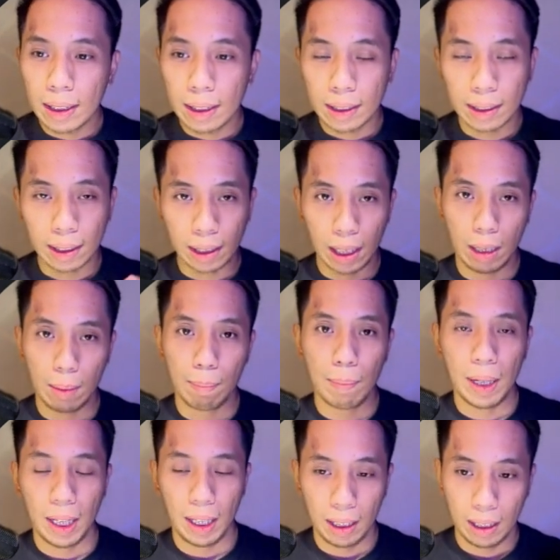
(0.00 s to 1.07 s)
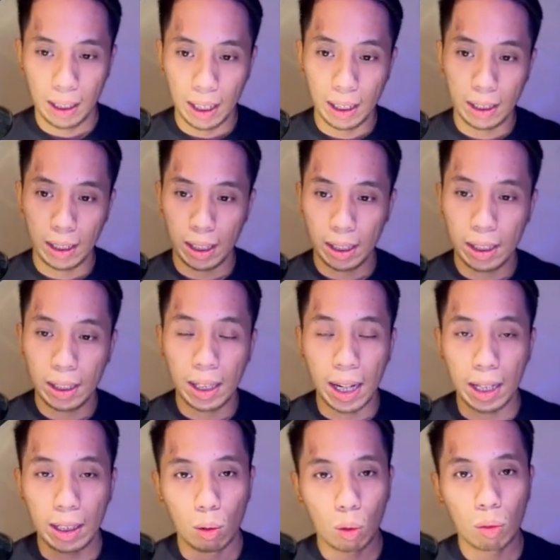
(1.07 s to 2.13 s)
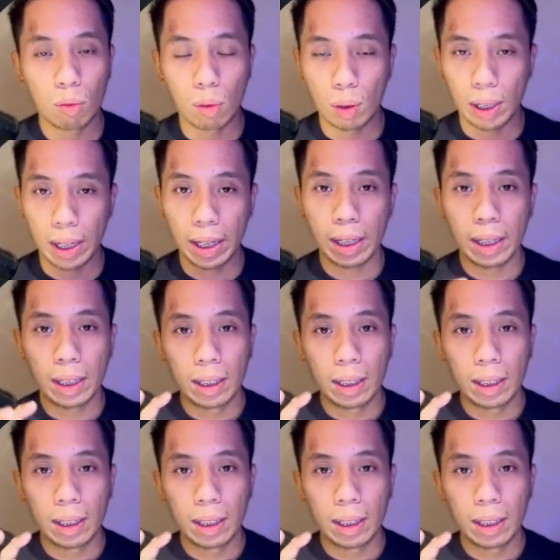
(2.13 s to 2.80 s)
scraping Indeed and look for